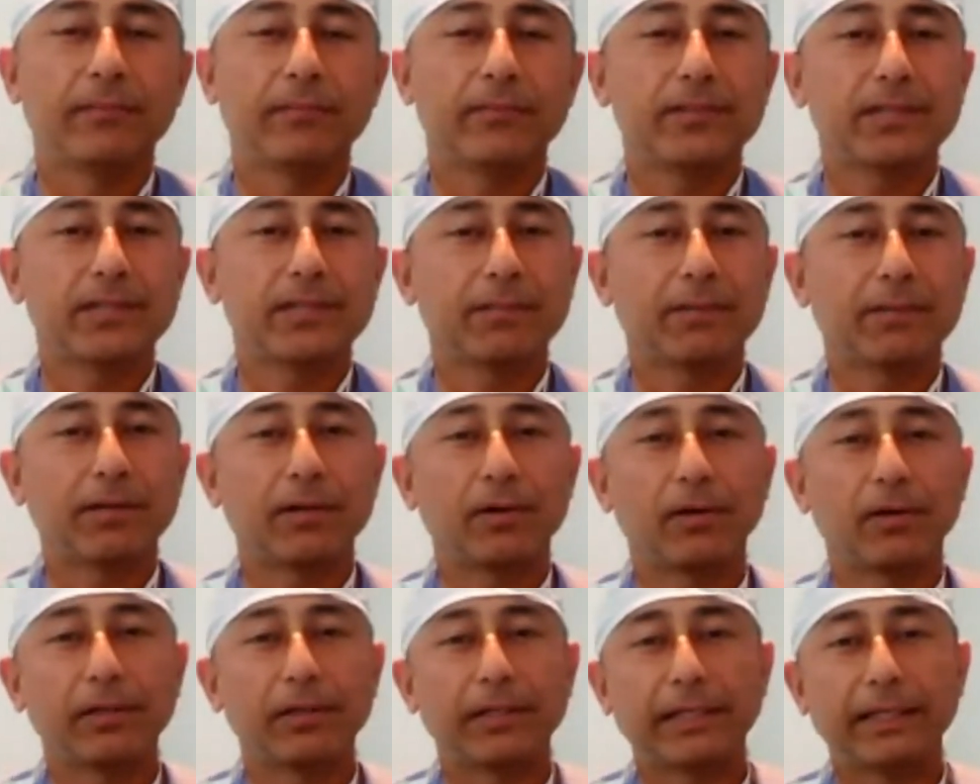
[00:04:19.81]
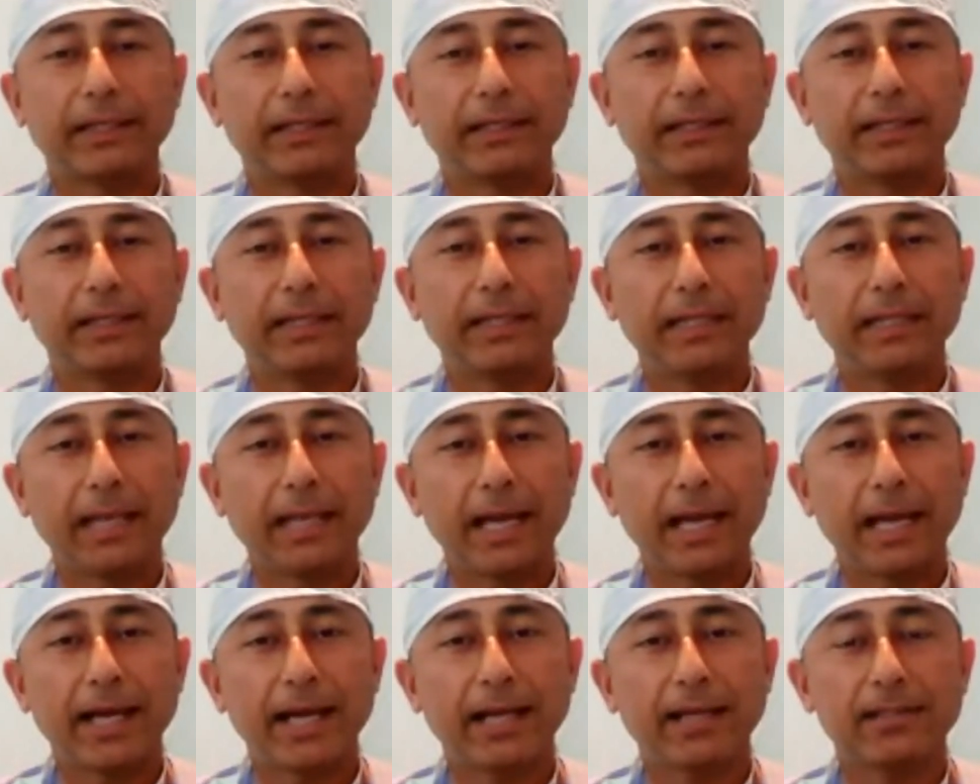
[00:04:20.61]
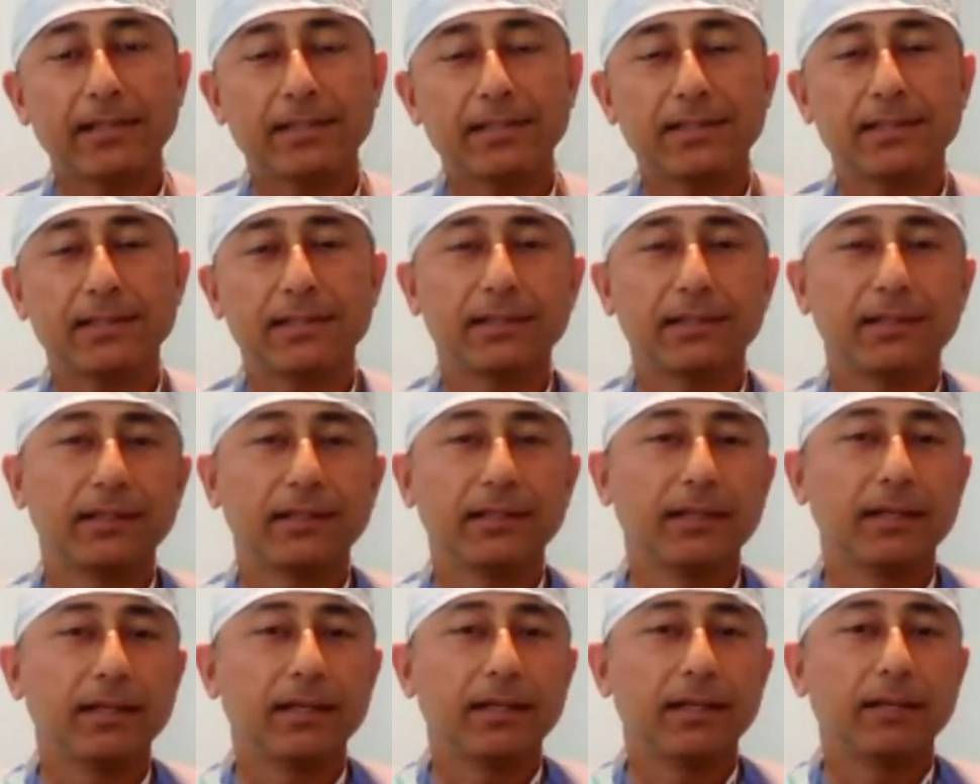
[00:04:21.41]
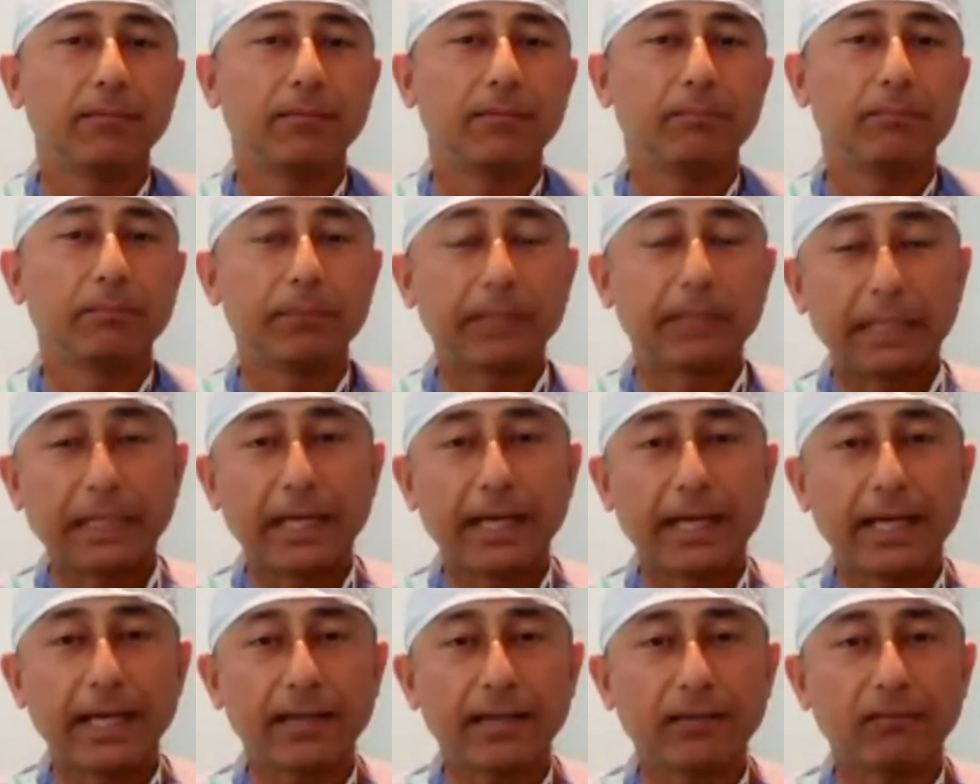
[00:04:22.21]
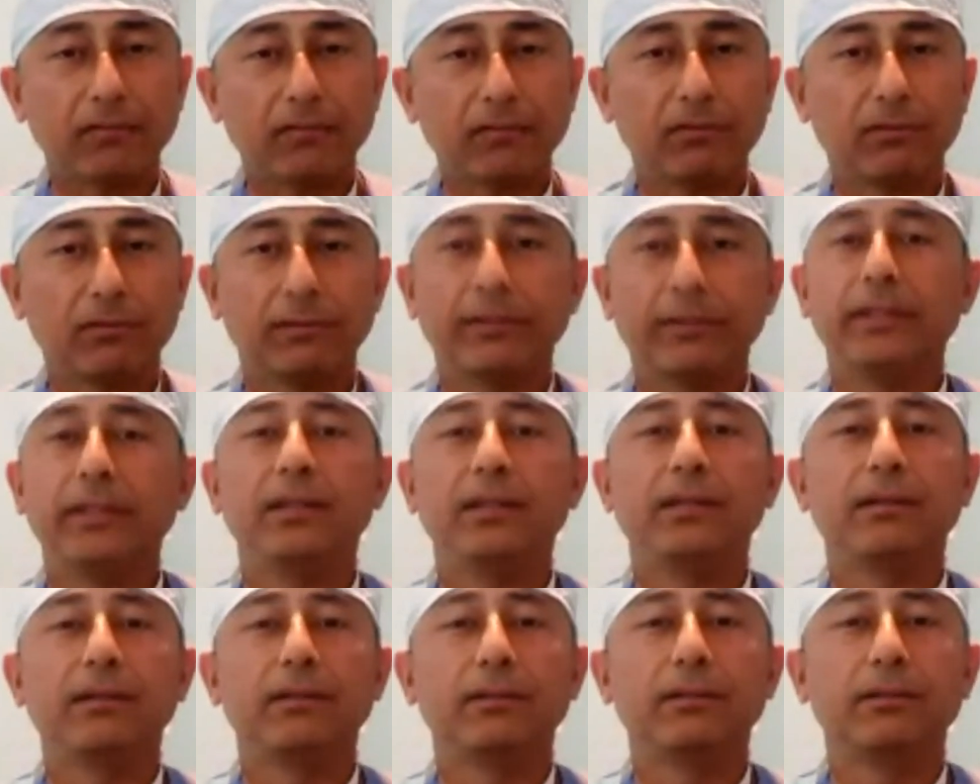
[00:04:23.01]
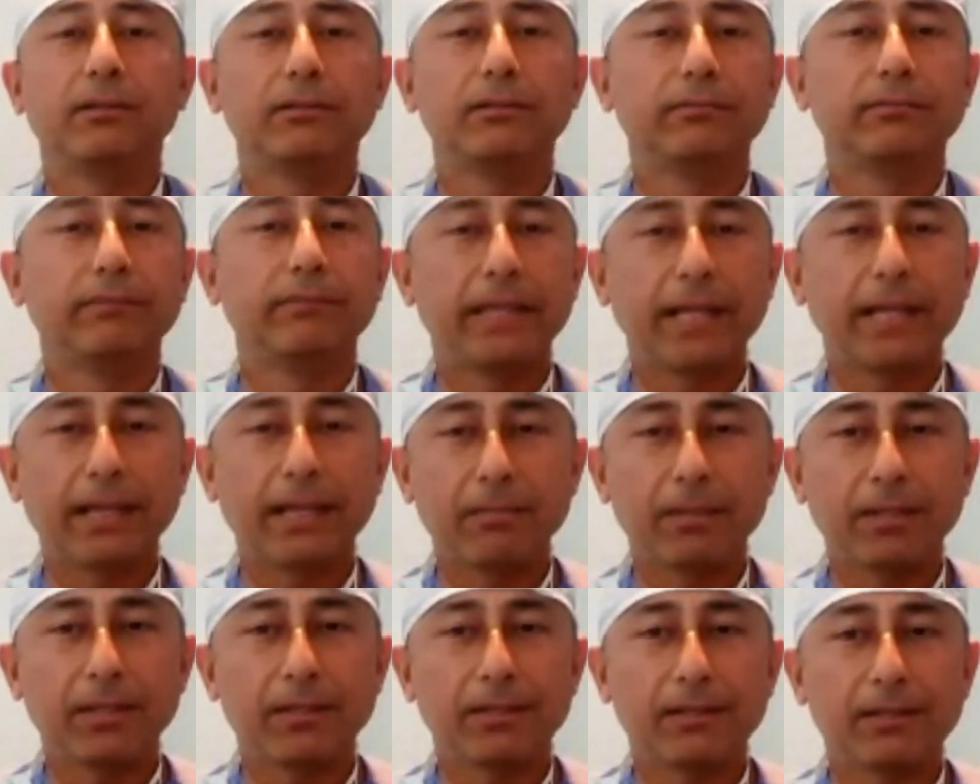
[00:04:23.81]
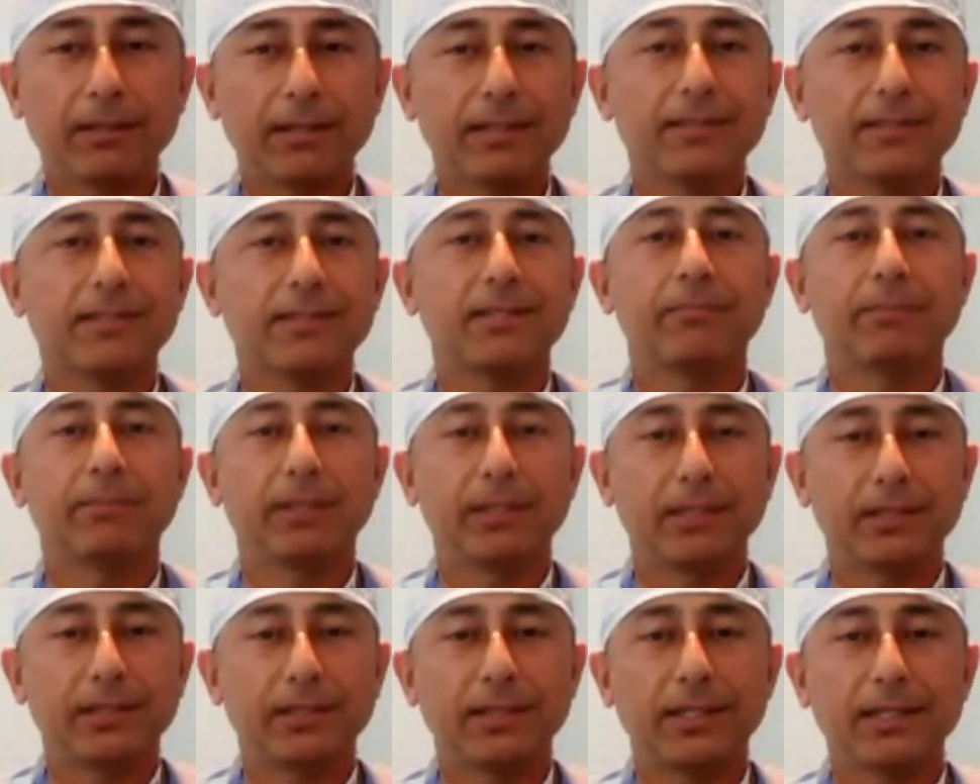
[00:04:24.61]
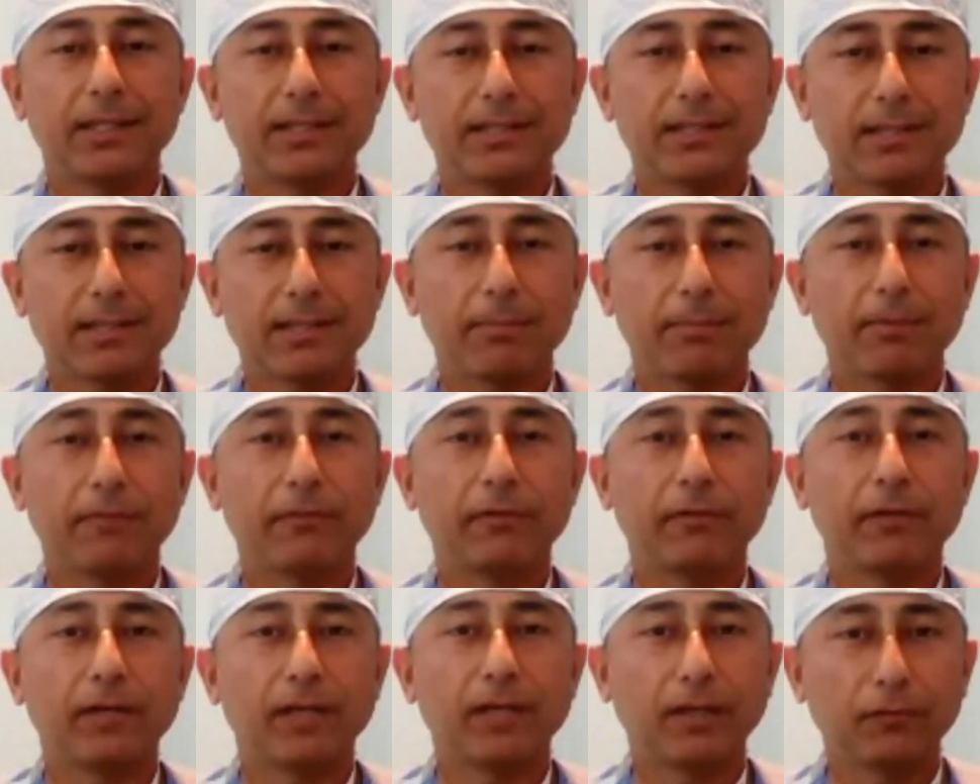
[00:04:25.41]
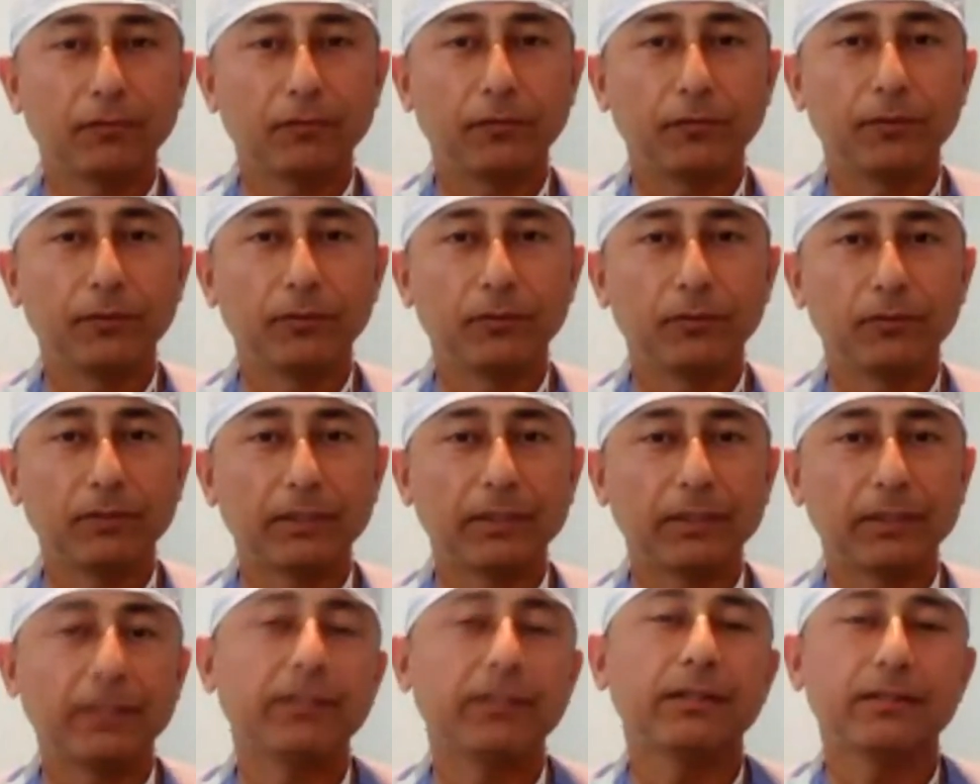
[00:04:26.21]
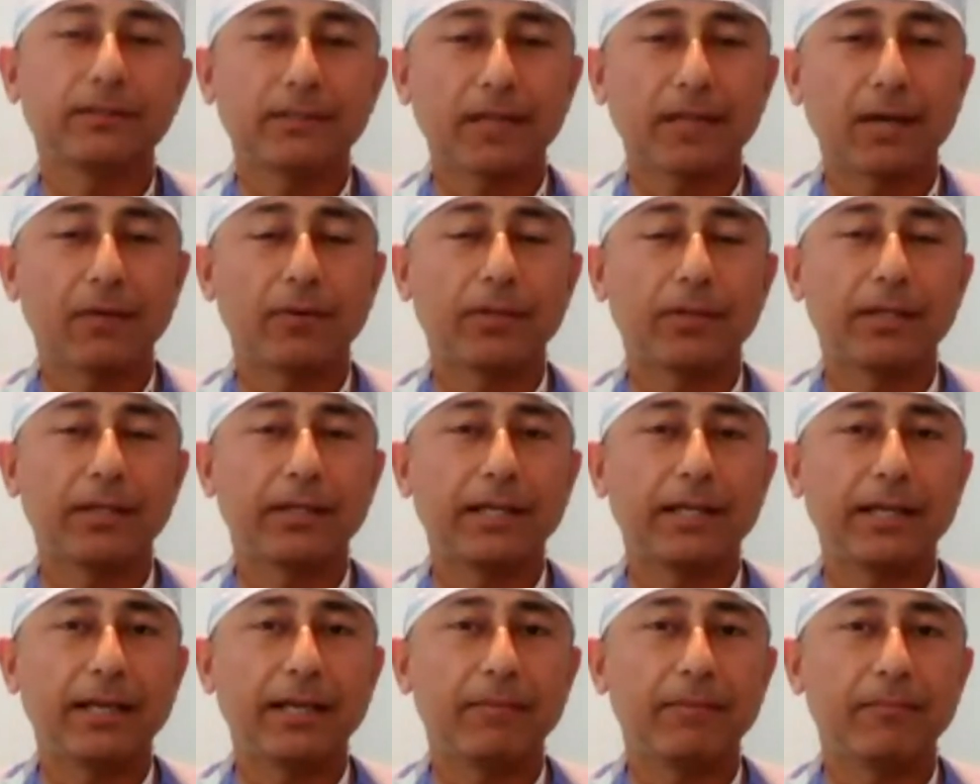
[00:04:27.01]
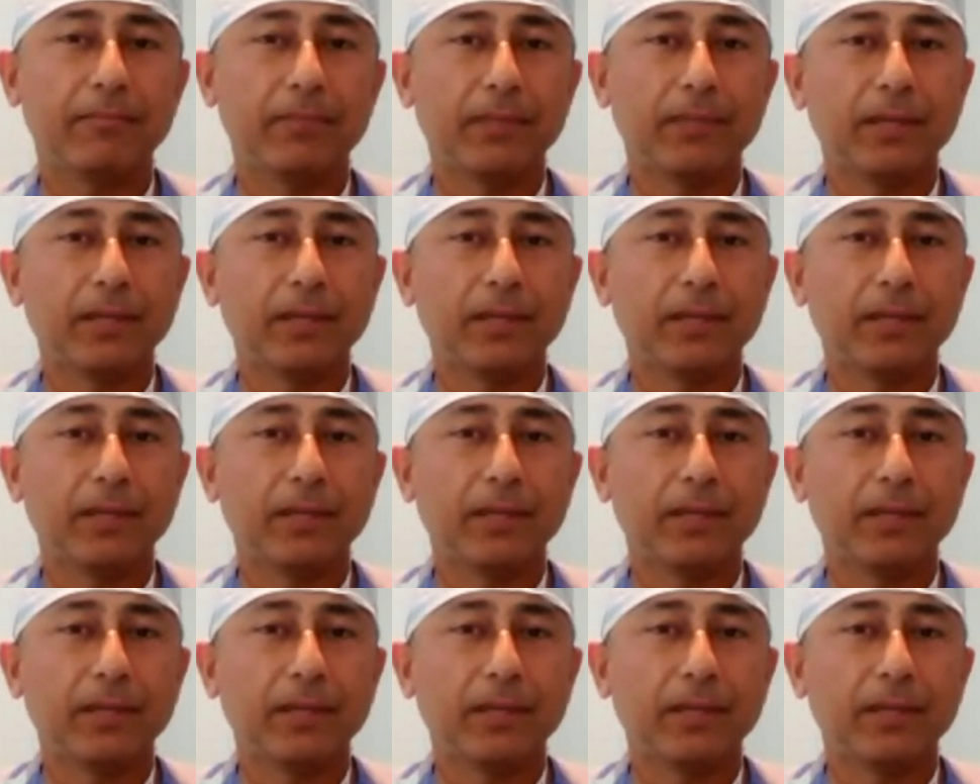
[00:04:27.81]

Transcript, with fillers: Some are calling it TLAX, PRELAX, you name it, and somebody thinks up of a confusing sounding name